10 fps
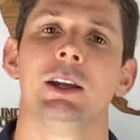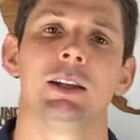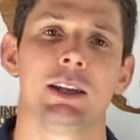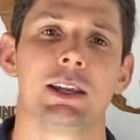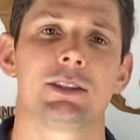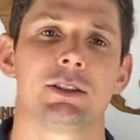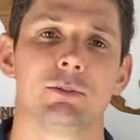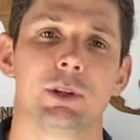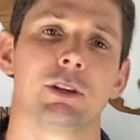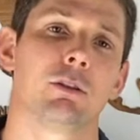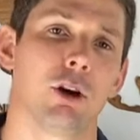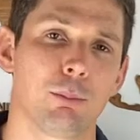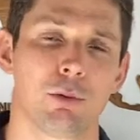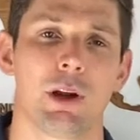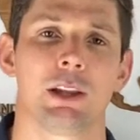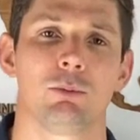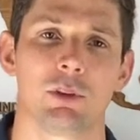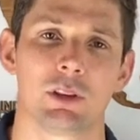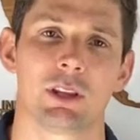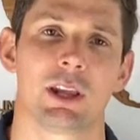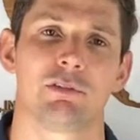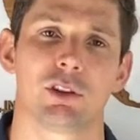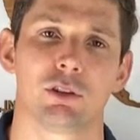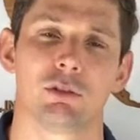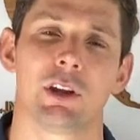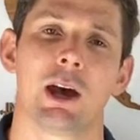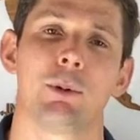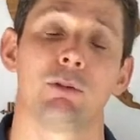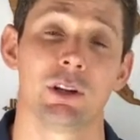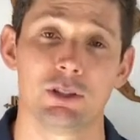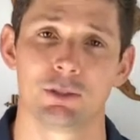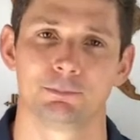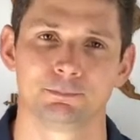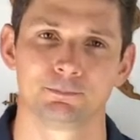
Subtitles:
needs to be operating within the FNQ DAMA region.